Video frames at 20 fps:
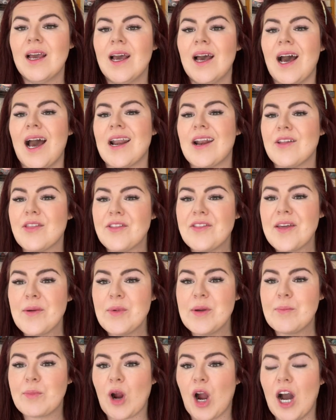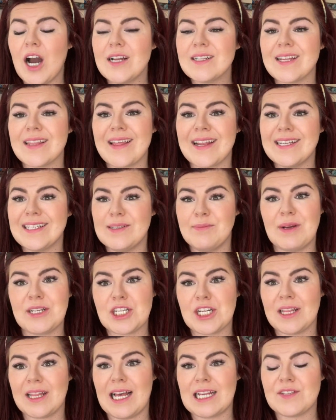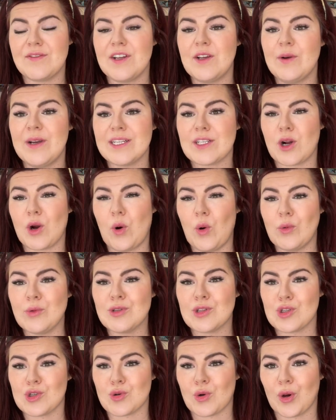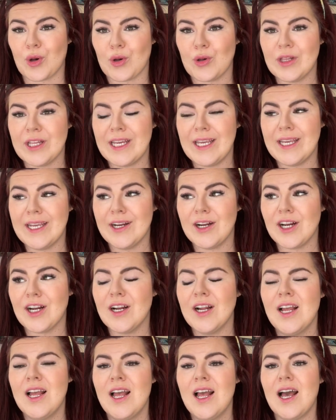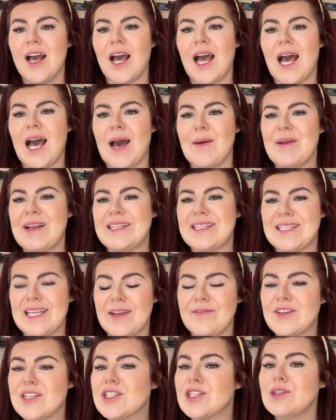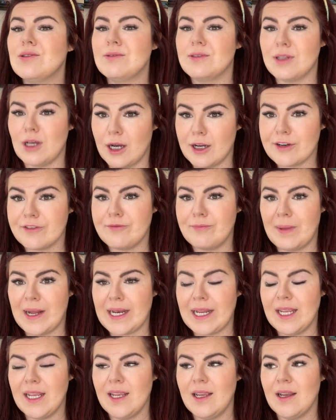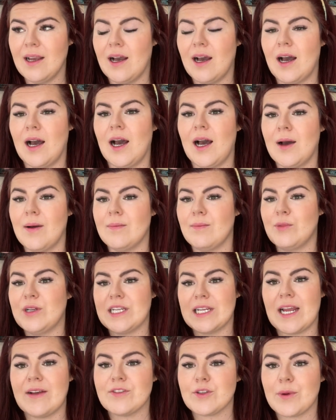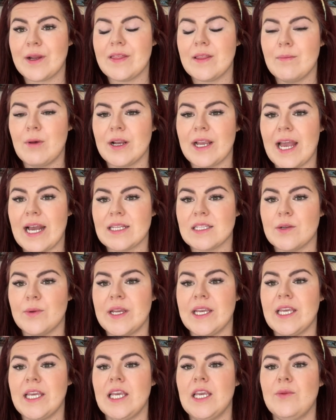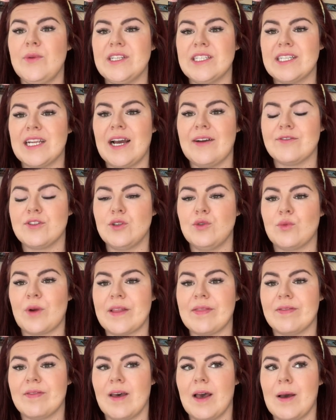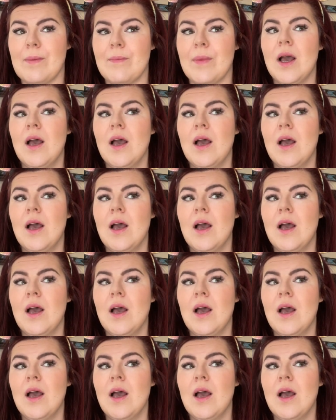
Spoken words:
Another thing we brought that I didn't mention in the last video is our own snorkeling gear. It saved us a lot of money. We didn't have to rent them on Castaway Cay. We didn't have to rent them